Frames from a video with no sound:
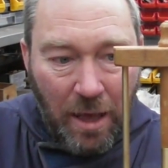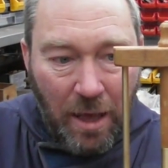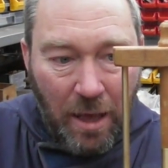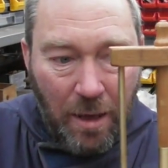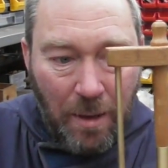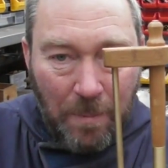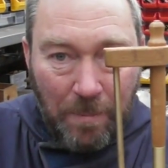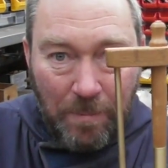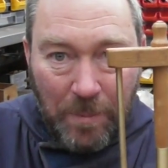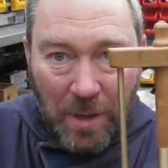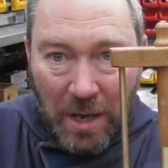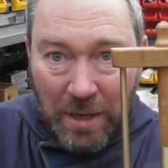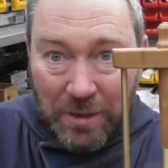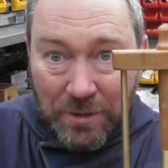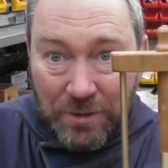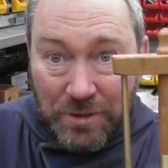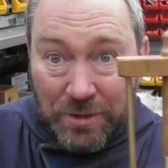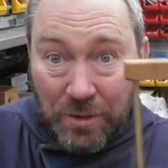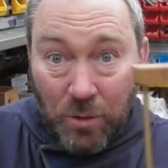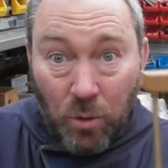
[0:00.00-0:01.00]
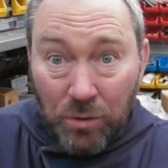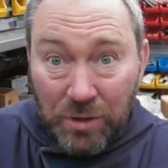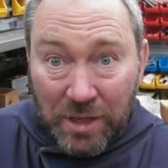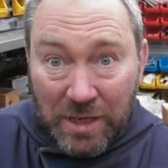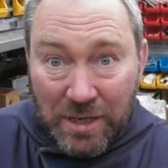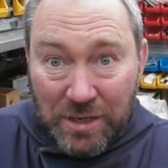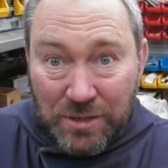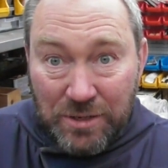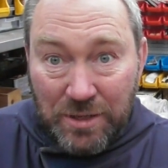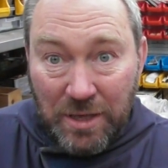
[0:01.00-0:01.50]
And all
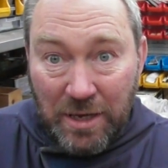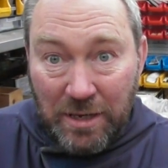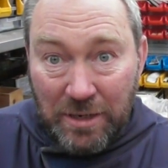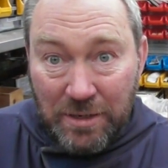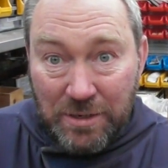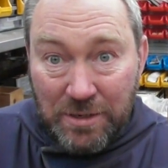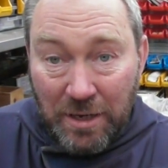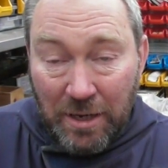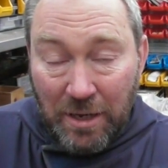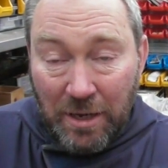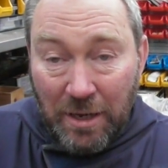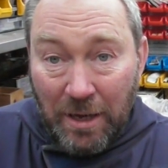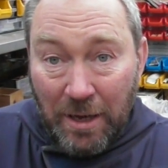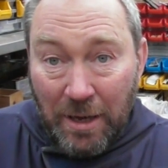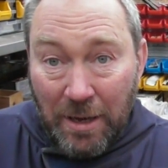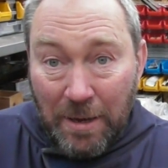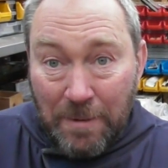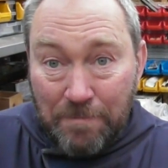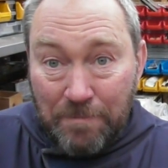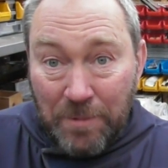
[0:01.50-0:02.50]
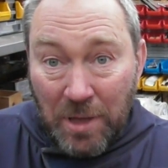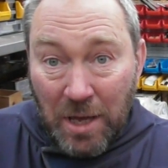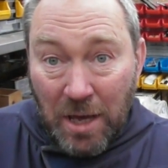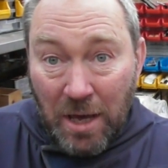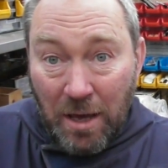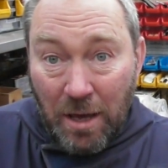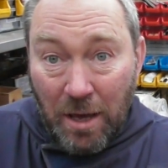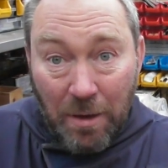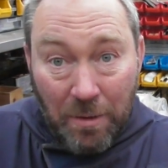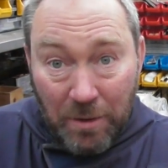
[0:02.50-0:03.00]
these things
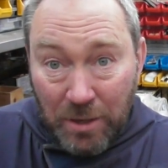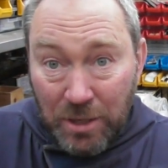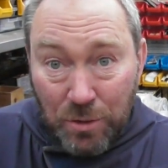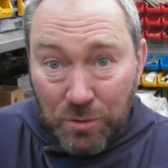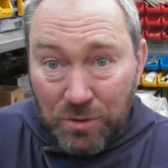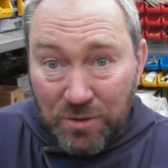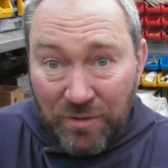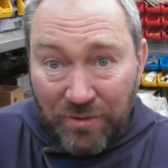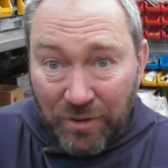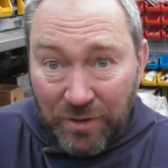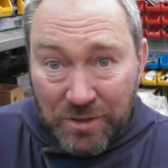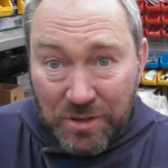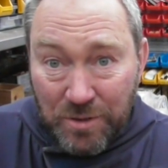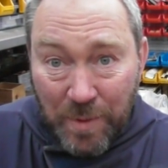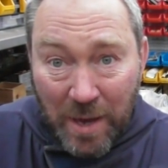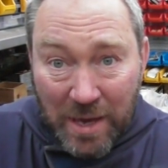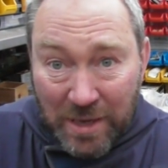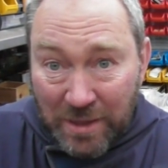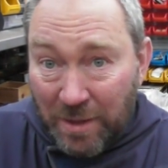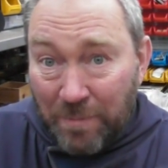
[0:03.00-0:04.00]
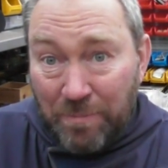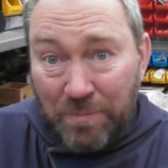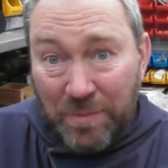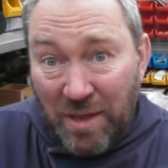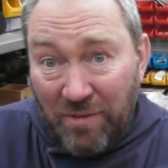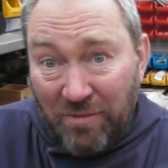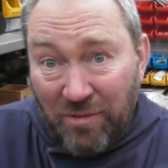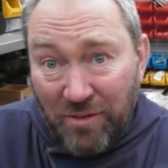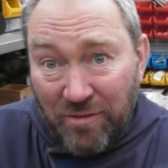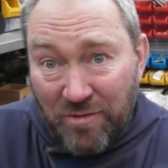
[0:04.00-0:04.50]
are huge fun to make.
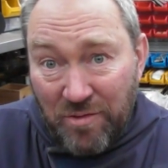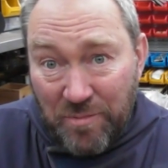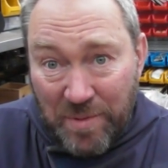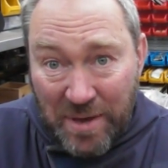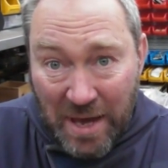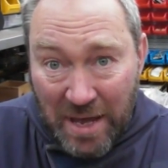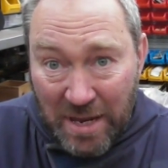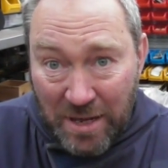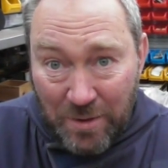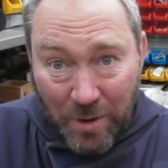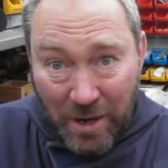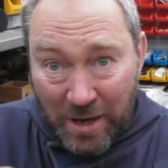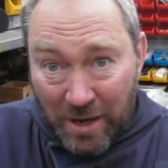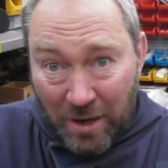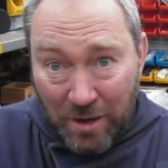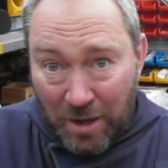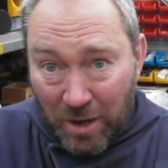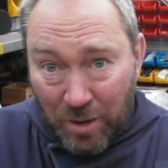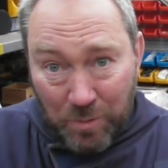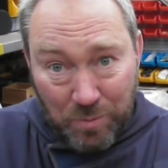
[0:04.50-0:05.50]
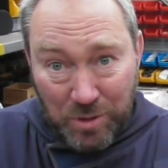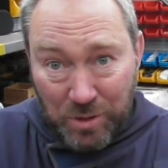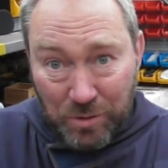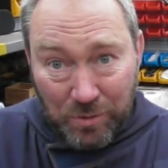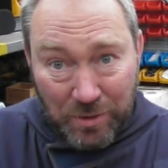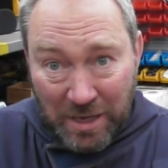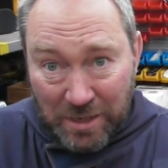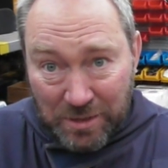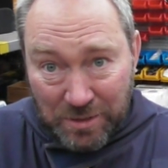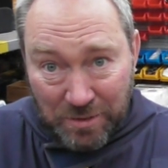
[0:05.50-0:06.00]
They're fun for me anyway. I hope
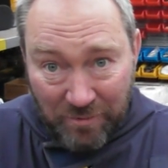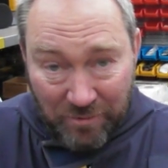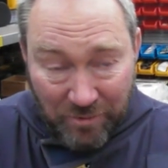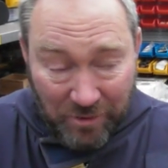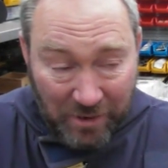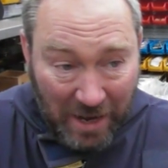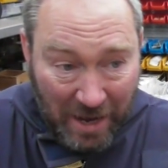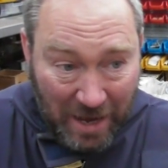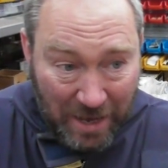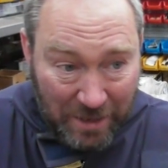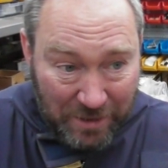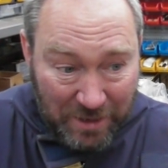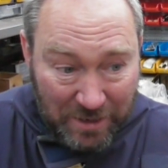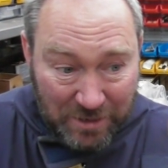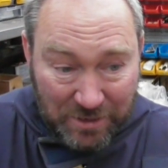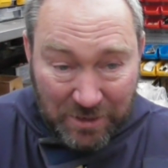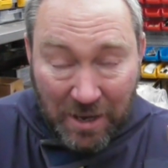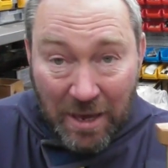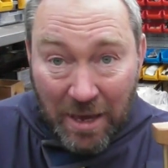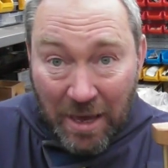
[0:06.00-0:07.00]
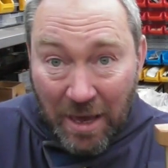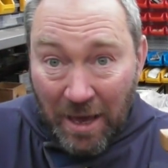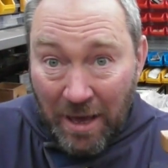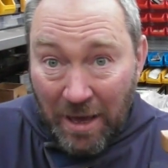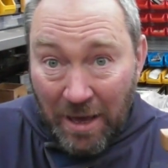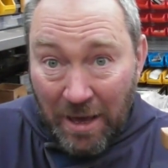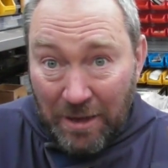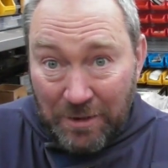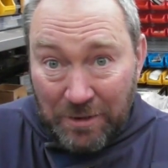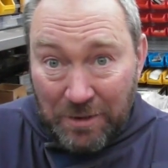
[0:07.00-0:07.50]
you'll get some fun out of this
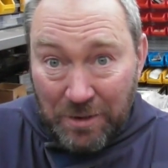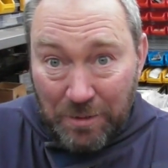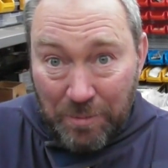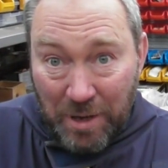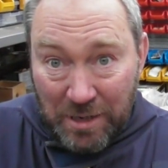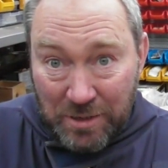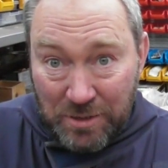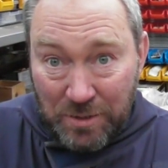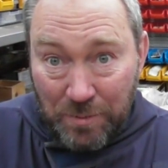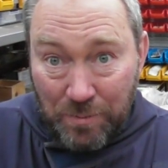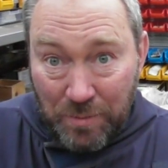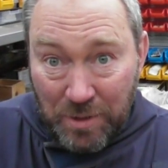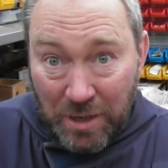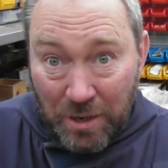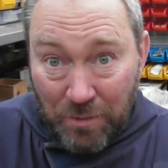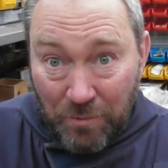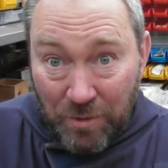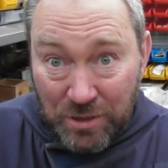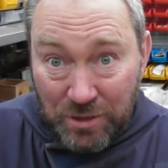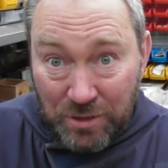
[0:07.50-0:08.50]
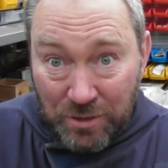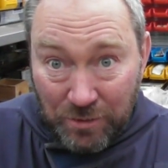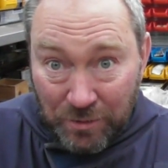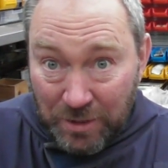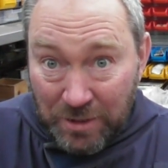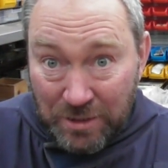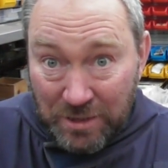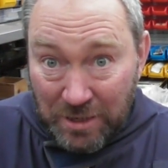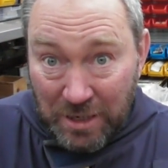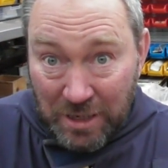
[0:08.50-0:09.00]
and can make something
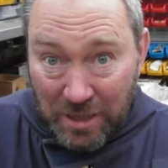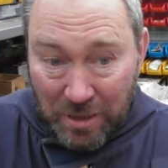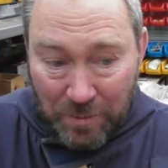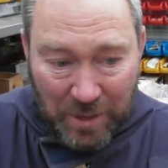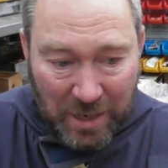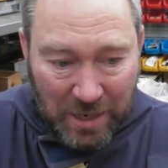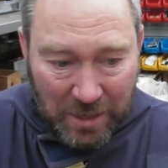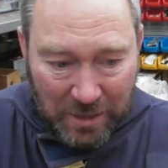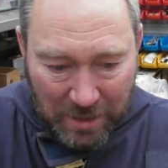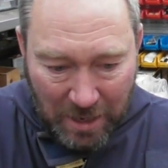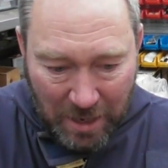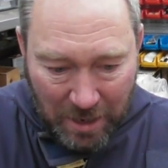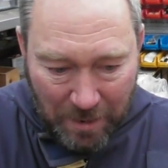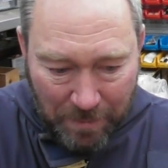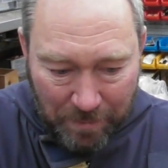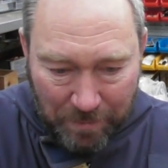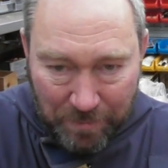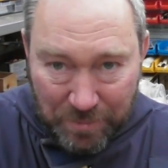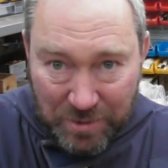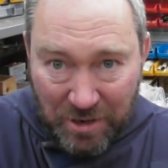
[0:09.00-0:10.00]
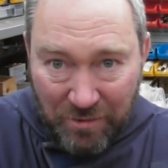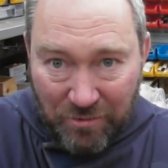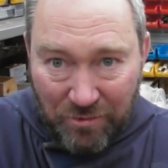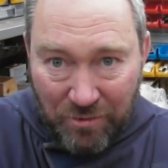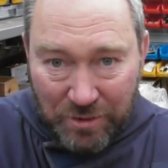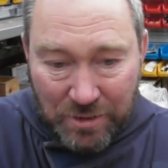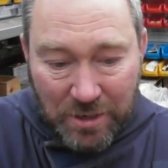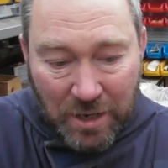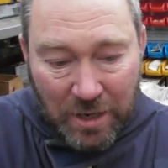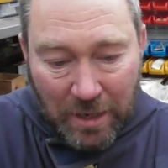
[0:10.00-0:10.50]
original that's a little bit
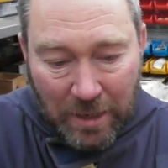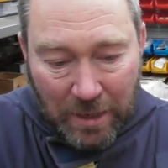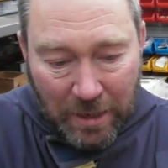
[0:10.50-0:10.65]
different.